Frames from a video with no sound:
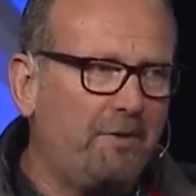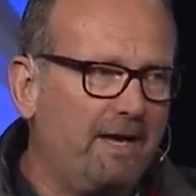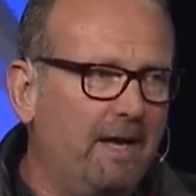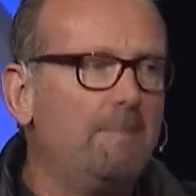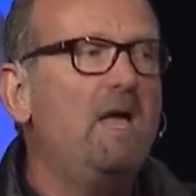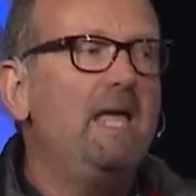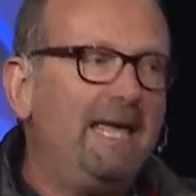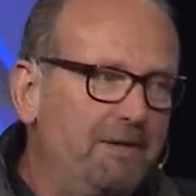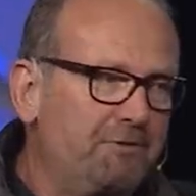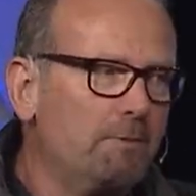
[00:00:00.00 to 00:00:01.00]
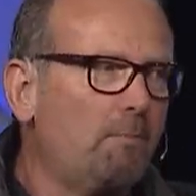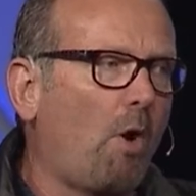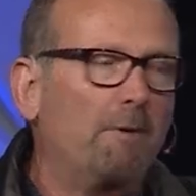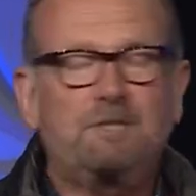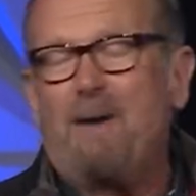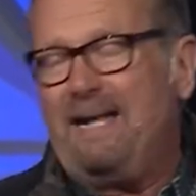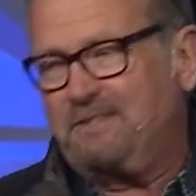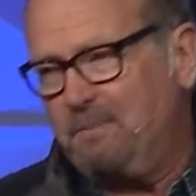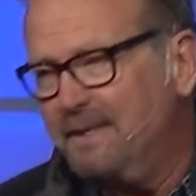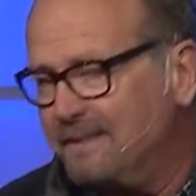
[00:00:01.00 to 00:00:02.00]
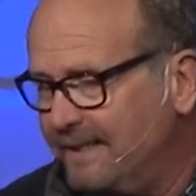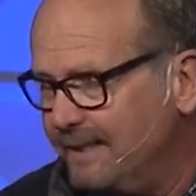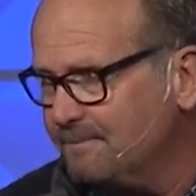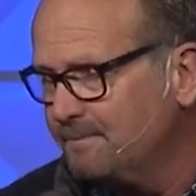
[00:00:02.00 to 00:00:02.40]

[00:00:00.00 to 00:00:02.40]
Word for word: him into more responsibility.